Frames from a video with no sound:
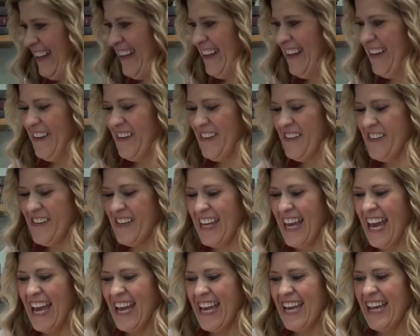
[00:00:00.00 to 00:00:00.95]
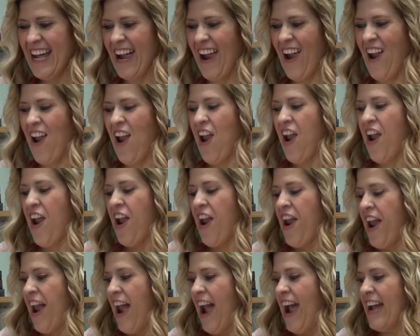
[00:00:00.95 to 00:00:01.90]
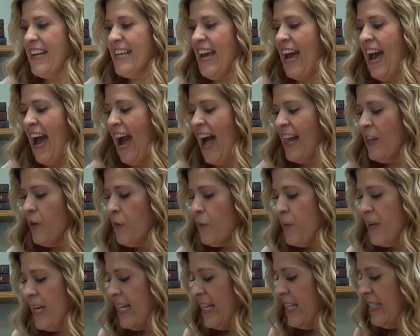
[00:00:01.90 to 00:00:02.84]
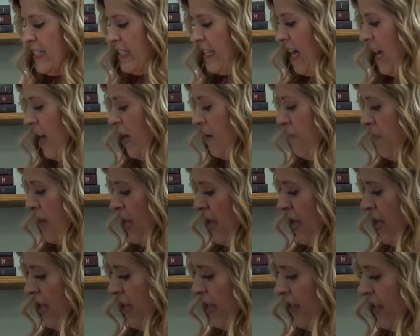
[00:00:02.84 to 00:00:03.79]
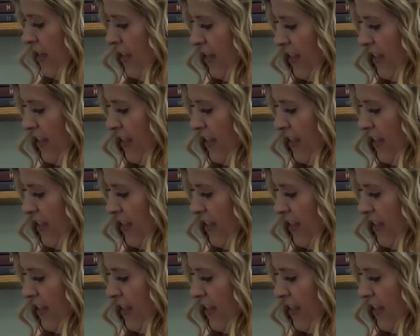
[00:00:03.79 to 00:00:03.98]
Okay. And Halloween is coming.